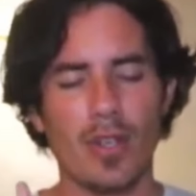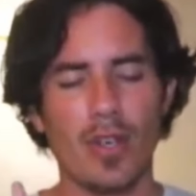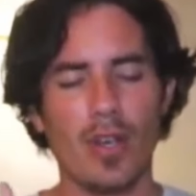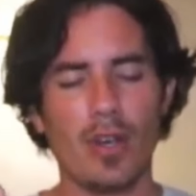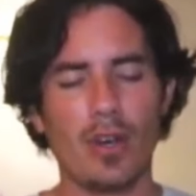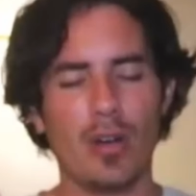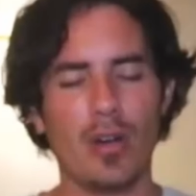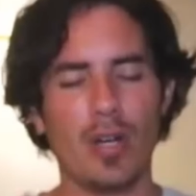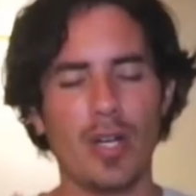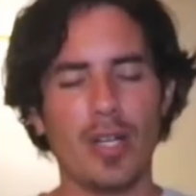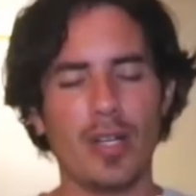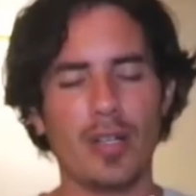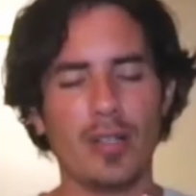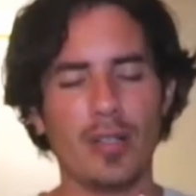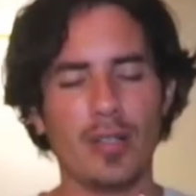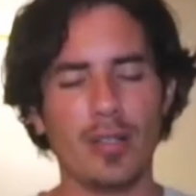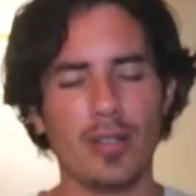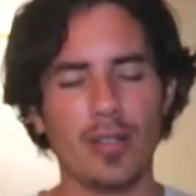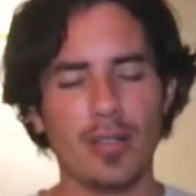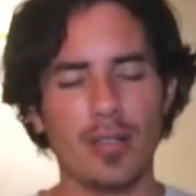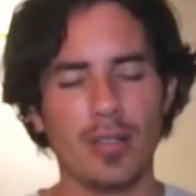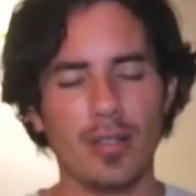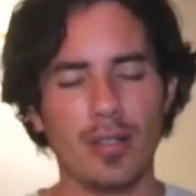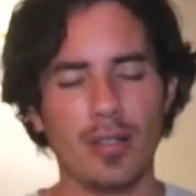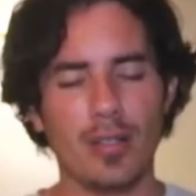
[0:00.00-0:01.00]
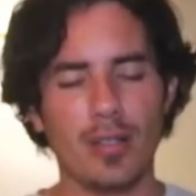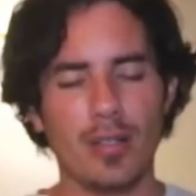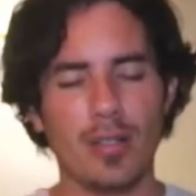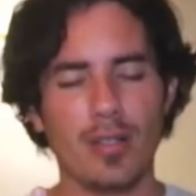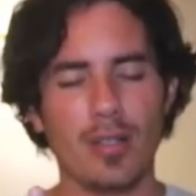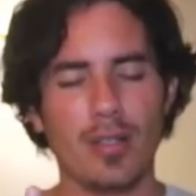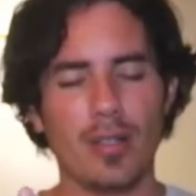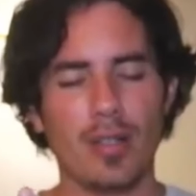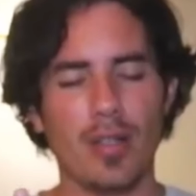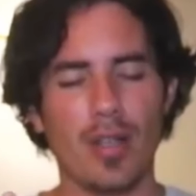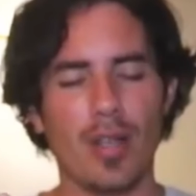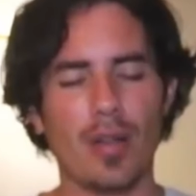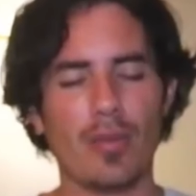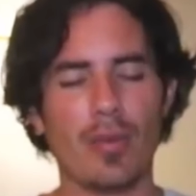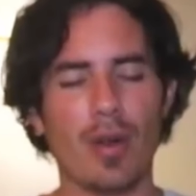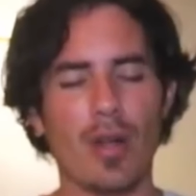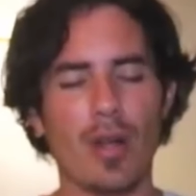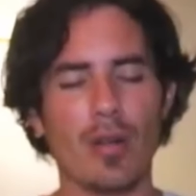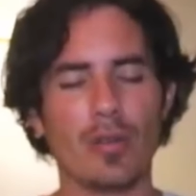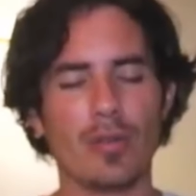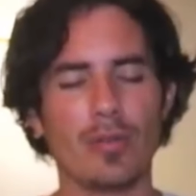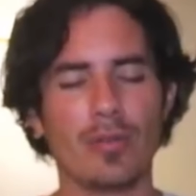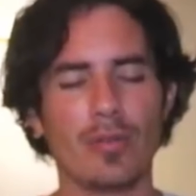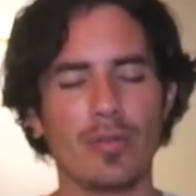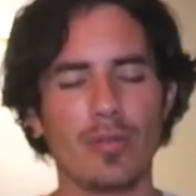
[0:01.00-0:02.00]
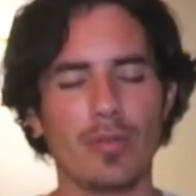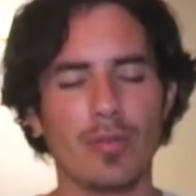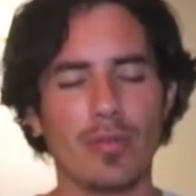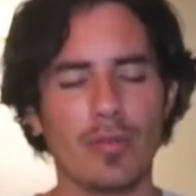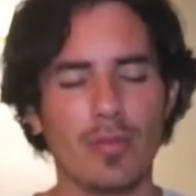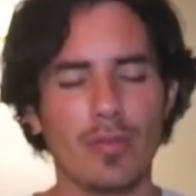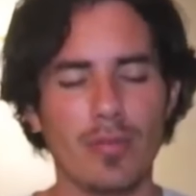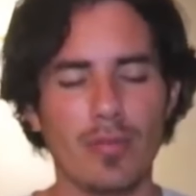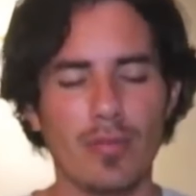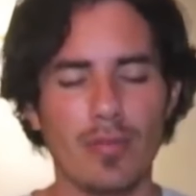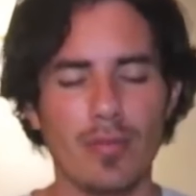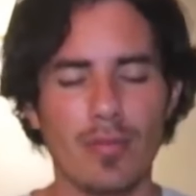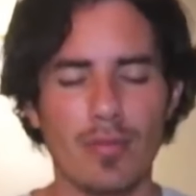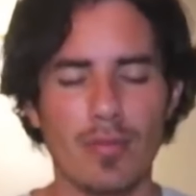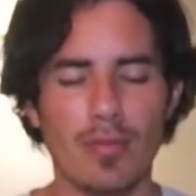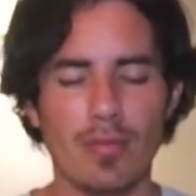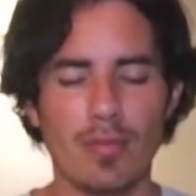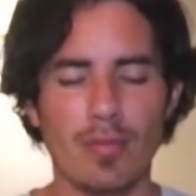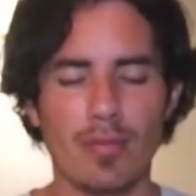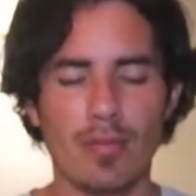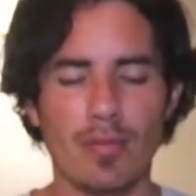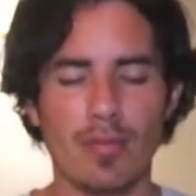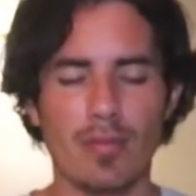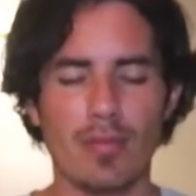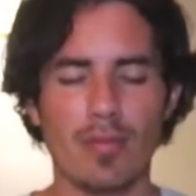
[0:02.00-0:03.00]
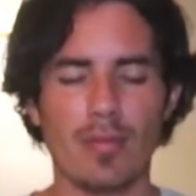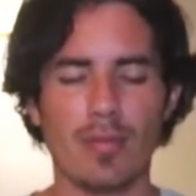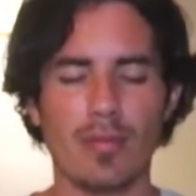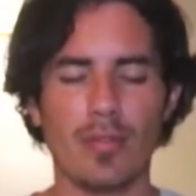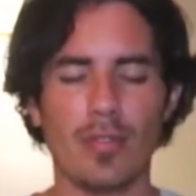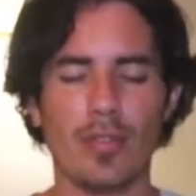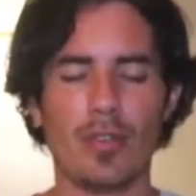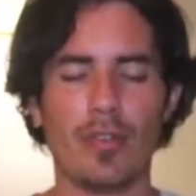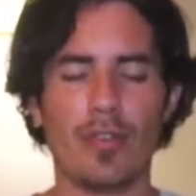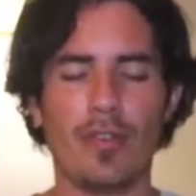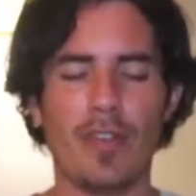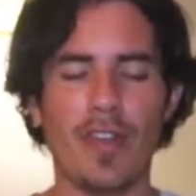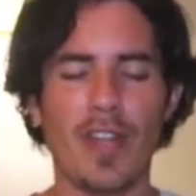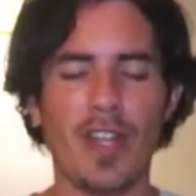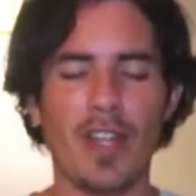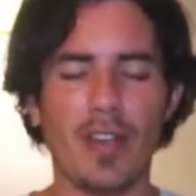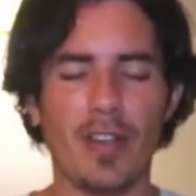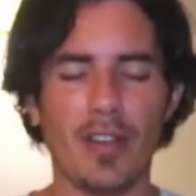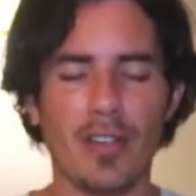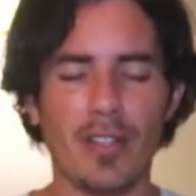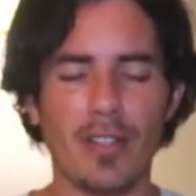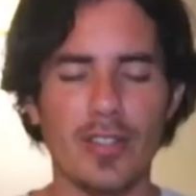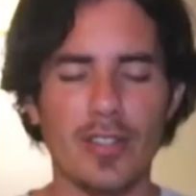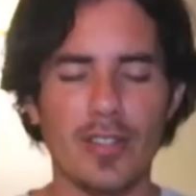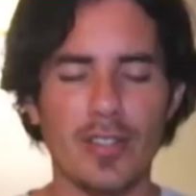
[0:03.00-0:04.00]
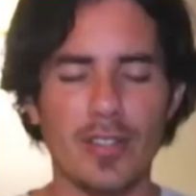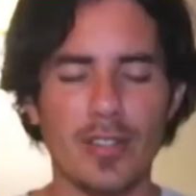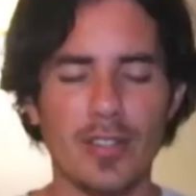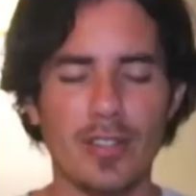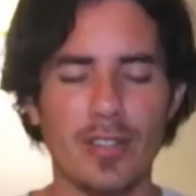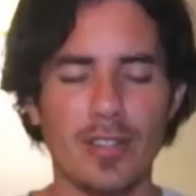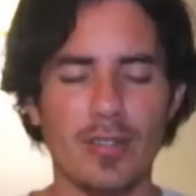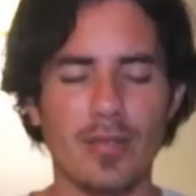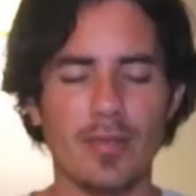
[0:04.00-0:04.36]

curling around your fingers,